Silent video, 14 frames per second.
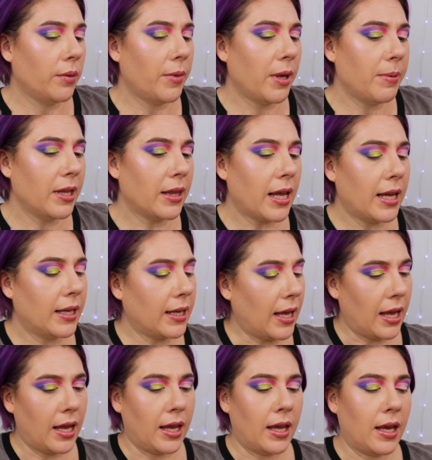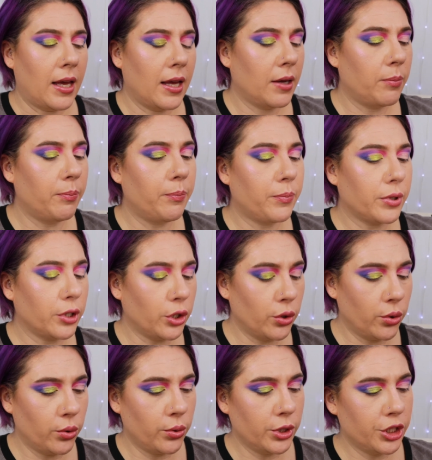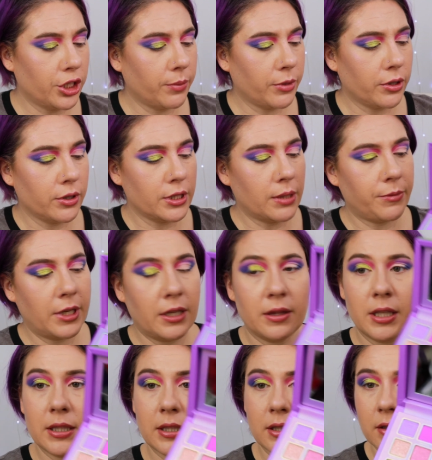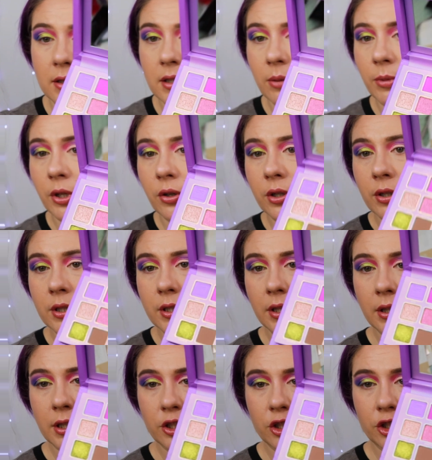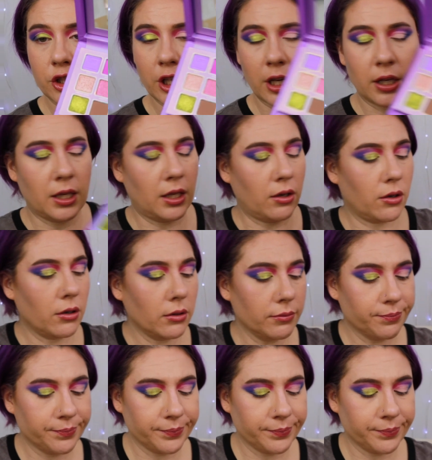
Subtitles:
like a blue shimmer, something that's similar to this shade here.